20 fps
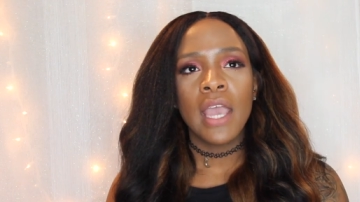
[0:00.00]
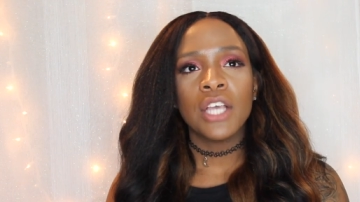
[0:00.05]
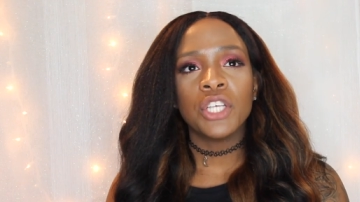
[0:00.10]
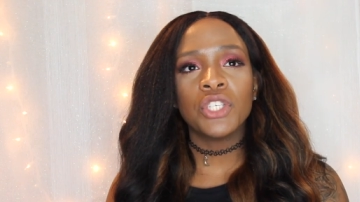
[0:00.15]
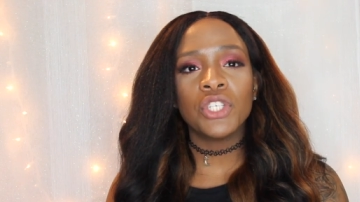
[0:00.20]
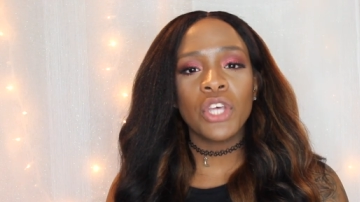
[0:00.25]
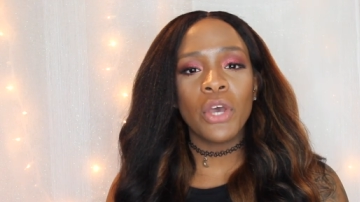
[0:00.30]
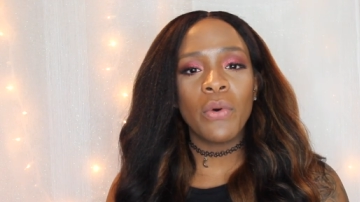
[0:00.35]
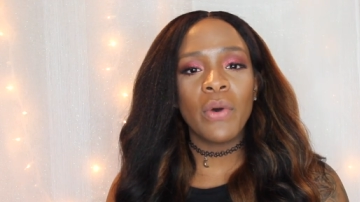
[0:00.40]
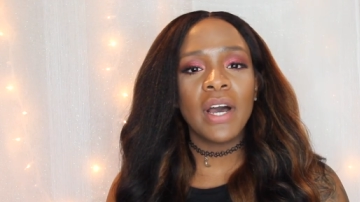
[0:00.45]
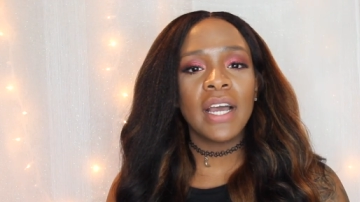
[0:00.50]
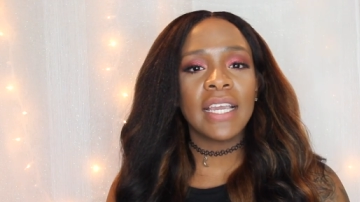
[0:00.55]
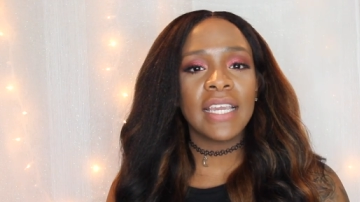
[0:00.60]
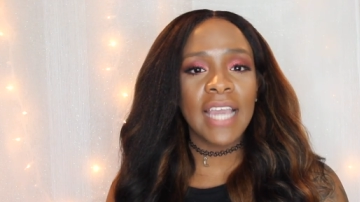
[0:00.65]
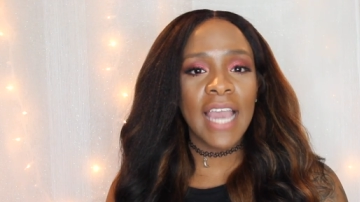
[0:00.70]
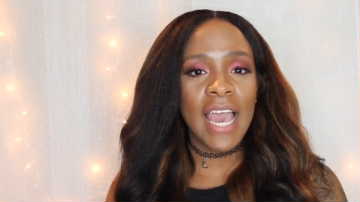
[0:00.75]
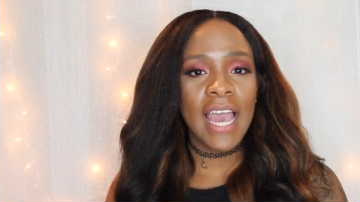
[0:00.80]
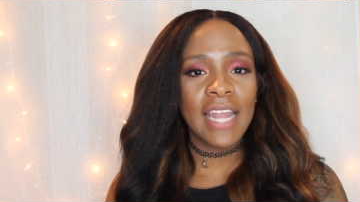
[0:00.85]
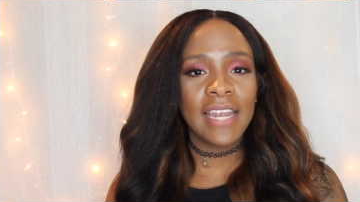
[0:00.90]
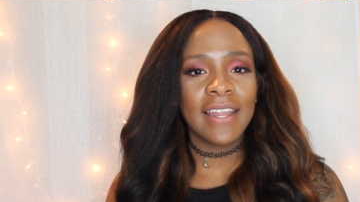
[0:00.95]
So
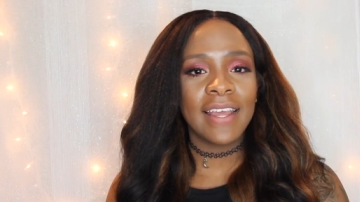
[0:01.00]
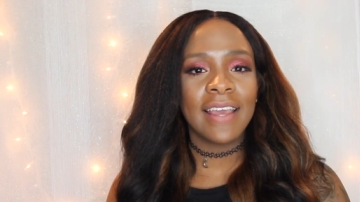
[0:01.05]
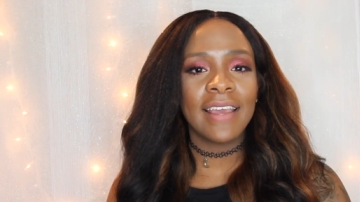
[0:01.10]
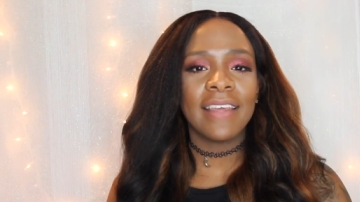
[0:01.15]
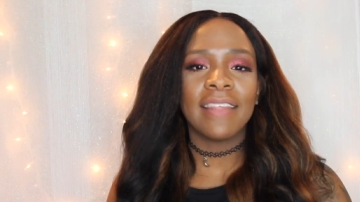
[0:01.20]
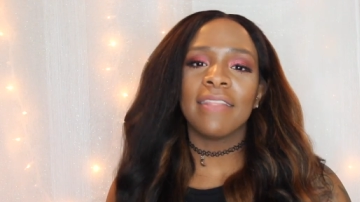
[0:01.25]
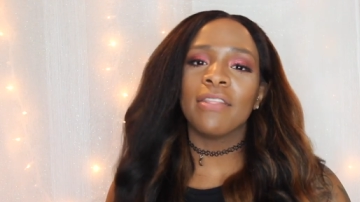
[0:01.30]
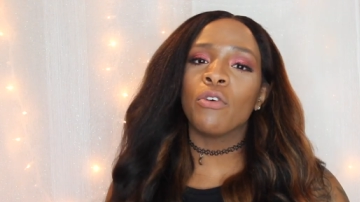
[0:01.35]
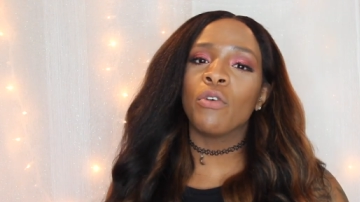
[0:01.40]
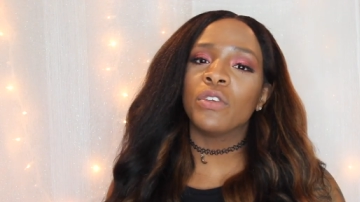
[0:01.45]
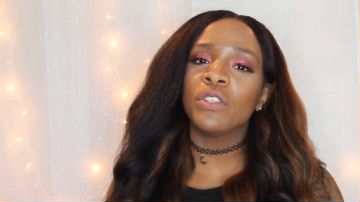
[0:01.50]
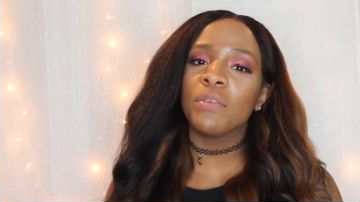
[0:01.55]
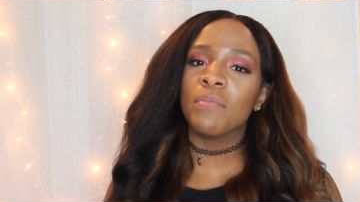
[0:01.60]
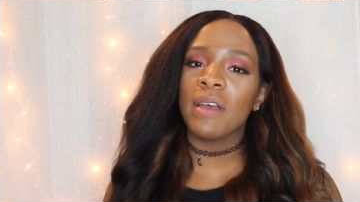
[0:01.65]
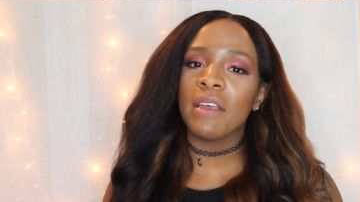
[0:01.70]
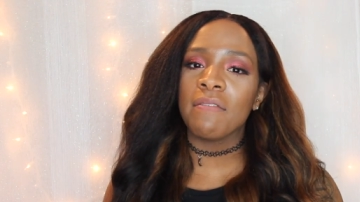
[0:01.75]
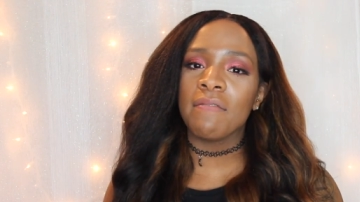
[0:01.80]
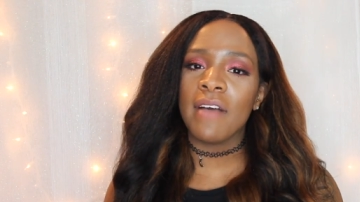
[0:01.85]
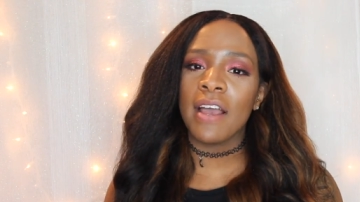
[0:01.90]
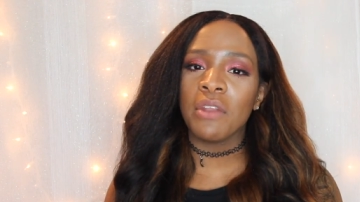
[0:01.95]
again, those are
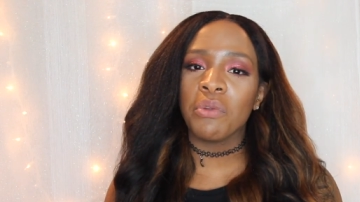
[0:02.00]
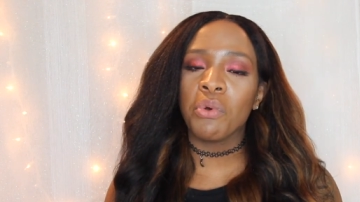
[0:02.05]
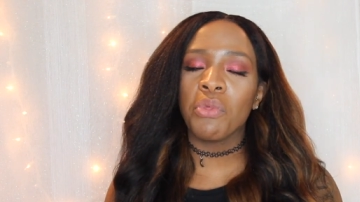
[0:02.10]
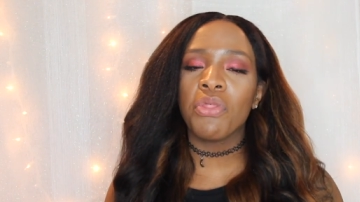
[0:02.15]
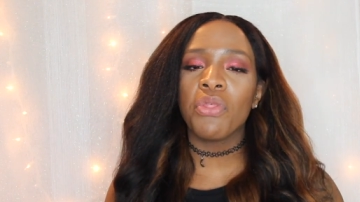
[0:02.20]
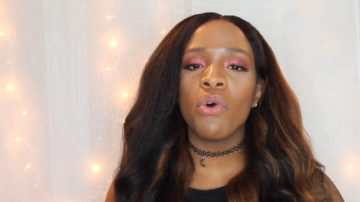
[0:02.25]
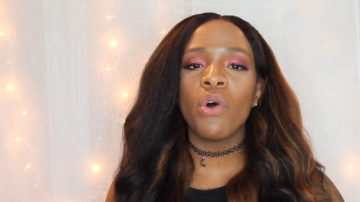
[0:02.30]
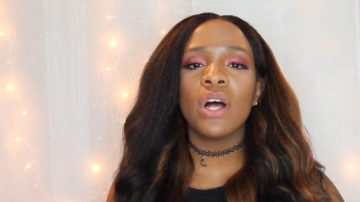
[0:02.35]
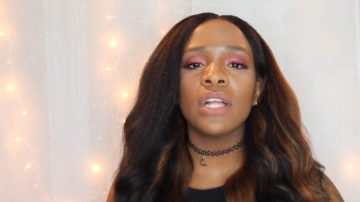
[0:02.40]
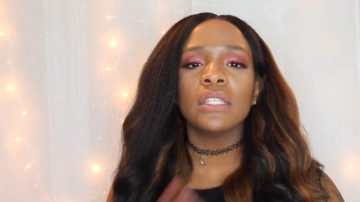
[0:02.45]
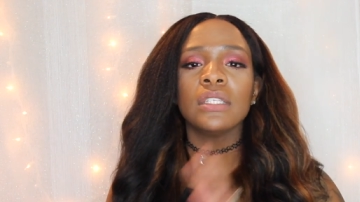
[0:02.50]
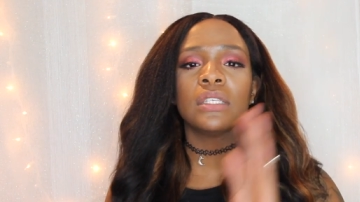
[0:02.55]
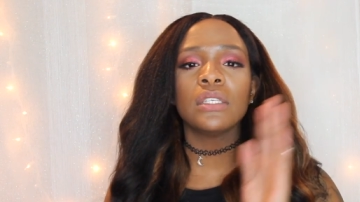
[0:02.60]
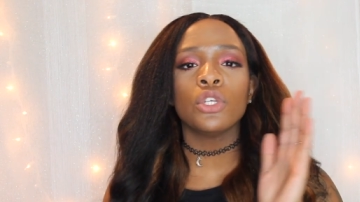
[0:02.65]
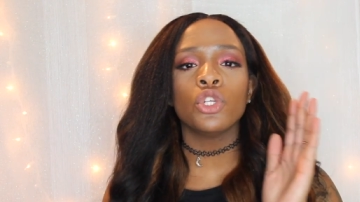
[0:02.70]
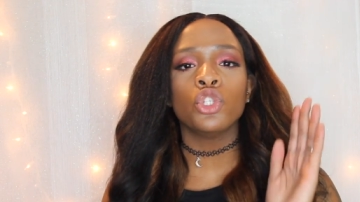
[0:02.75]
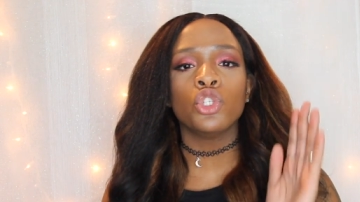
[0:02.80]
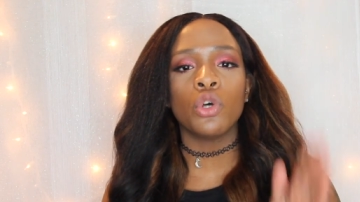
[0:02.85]
my final thoughts.